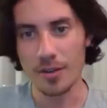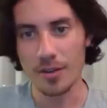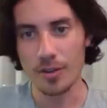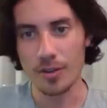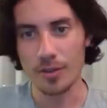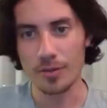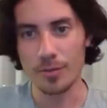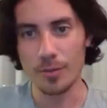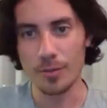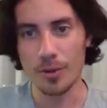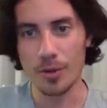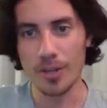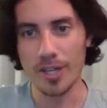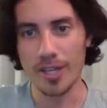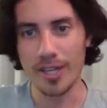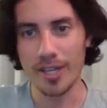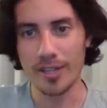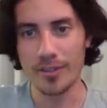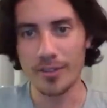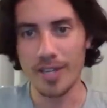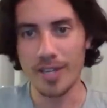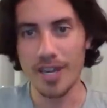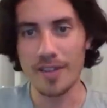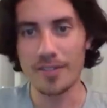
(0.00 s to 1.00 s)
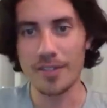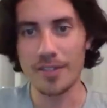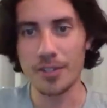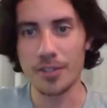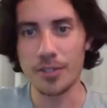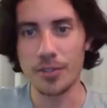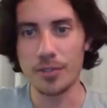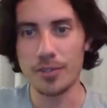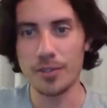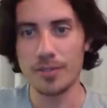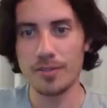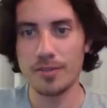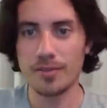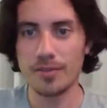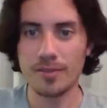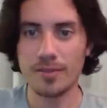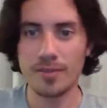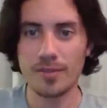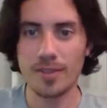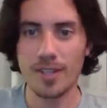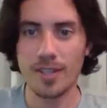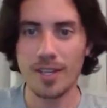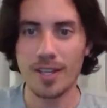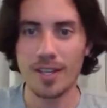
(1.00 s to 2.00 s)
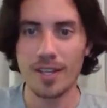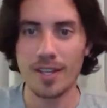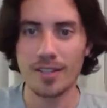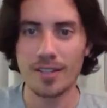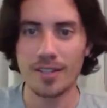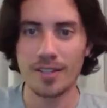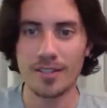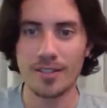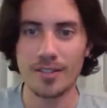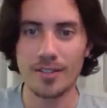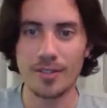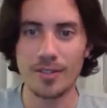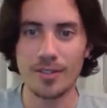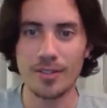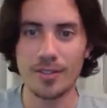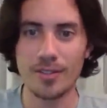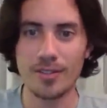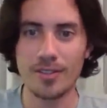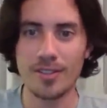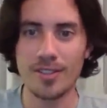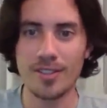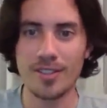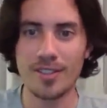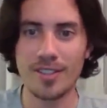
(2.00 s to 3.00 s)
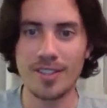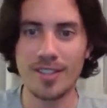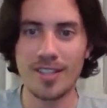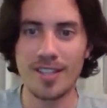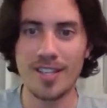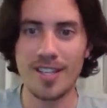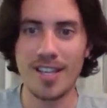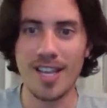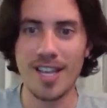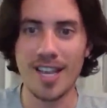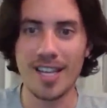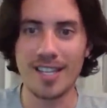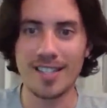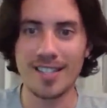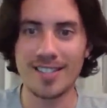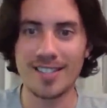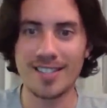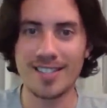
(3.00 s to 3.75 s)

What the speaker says: Good morning, good afternoon, good night.